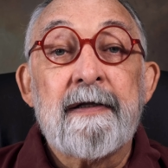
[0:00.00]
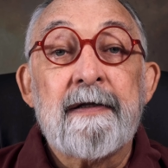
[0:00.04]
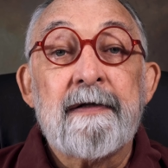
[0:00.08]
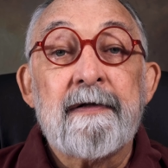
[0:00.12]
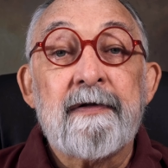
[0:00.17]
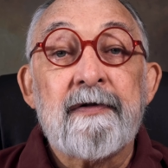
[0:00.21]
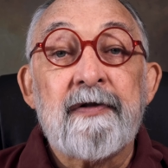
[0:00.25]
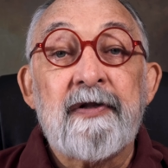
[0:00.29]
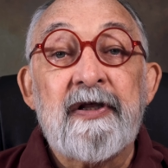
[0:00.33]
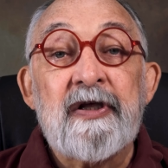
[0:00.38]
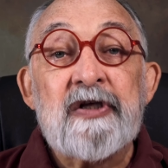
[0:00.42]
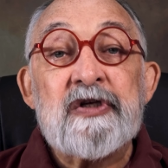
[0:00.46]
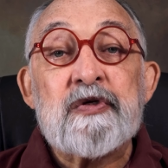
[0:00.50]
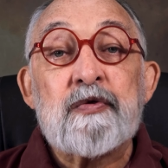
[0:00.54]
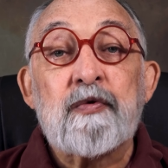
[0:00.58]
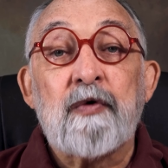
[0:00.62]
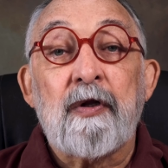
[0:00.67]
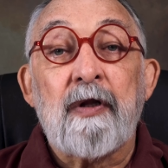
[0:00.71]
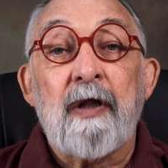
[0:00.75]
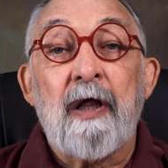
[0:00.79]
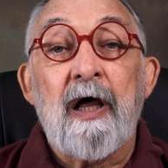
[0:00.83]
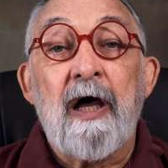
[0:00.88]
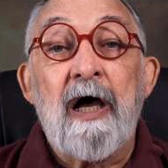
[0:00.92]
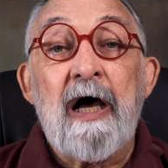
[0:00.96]
This
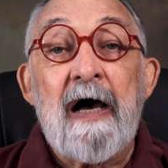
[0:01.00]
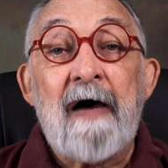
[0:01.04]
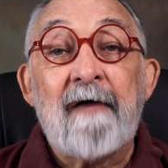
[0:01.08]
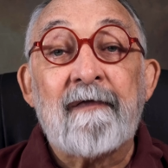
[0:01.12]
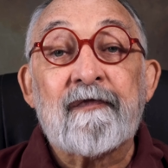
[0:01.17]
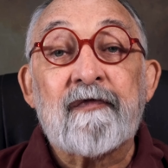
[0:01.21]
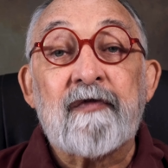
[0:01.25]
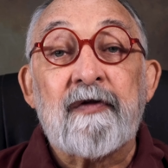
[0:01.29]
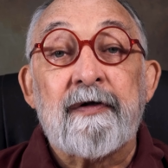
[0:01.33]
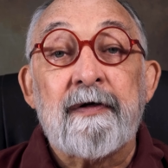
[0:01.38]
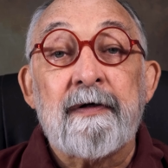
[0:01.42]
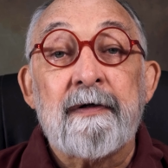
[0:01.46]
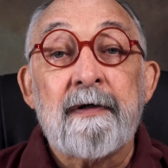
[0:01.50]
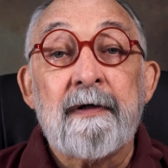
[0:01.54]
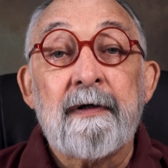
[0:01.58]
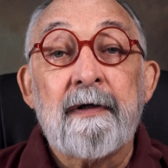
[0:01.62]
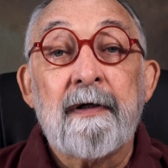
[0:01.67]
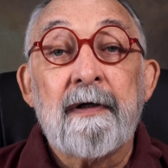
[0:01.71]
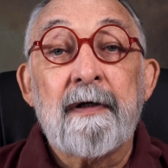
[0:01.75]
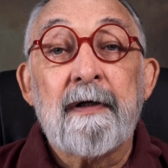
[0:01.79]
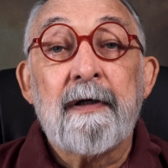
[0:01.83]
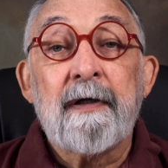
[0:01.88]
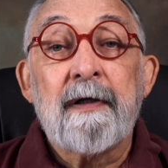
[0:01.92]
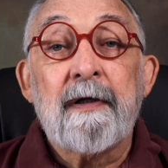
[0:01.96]
will often
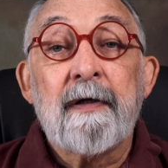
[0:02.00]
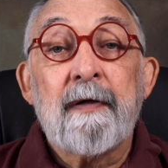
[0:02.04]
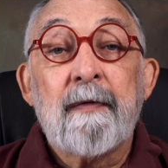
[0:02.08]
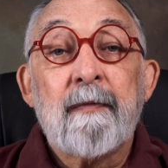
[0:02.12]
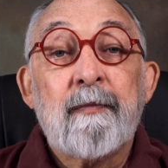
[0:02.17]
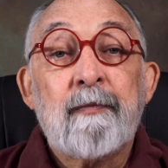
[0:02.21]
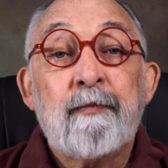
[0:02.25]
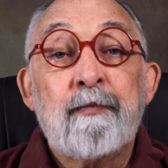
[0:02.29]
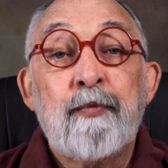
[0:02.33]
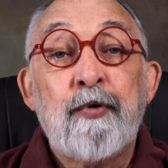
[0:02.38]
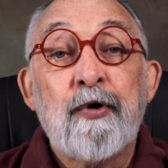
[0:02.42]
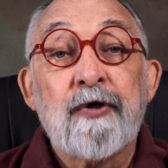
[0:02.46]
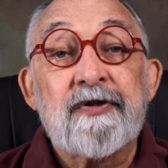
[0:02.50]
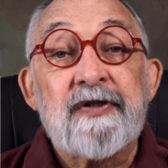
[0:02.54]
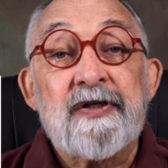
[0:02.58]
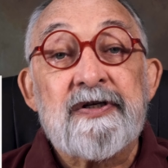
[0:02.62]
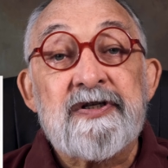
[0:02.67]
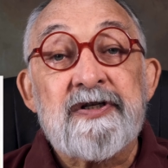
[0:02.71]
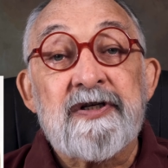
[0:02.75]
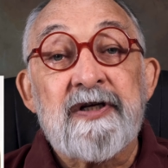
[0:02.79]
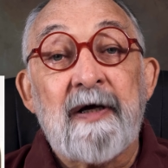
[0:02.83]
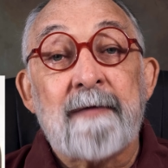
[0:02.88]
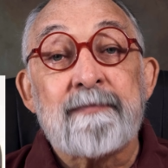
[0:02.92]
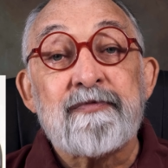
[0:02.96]
put the
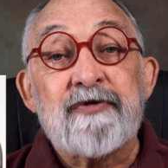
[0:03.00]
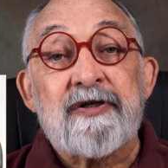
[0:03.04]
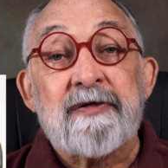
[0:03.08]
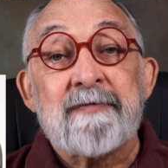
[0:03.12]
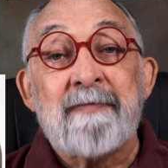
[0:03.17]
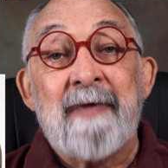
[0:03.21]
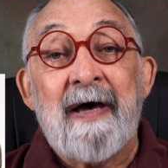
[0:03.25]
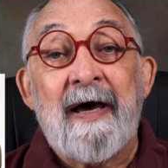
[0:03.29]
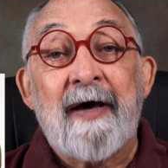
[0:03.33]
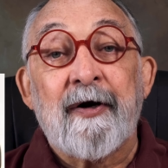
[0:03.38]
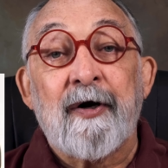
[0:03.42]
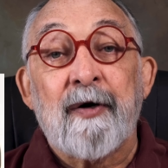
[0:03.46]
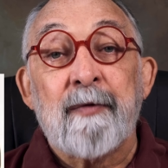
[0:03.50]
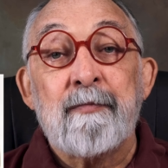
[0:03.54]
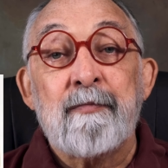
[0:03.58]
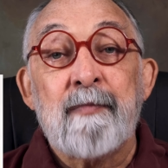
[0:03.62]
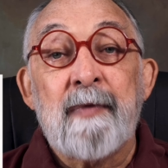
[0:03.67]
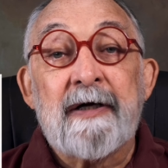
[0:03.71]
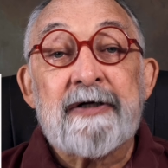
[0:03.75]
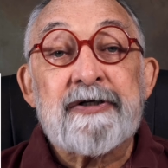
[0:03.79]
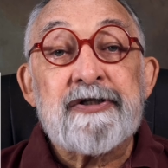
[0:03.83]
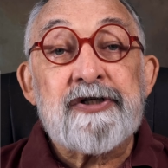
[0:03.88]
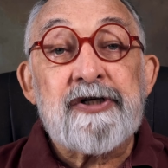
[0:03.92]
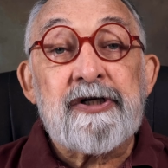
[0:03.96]
subject matter
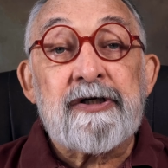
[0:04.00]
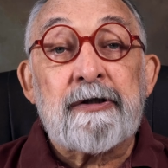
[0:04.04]
much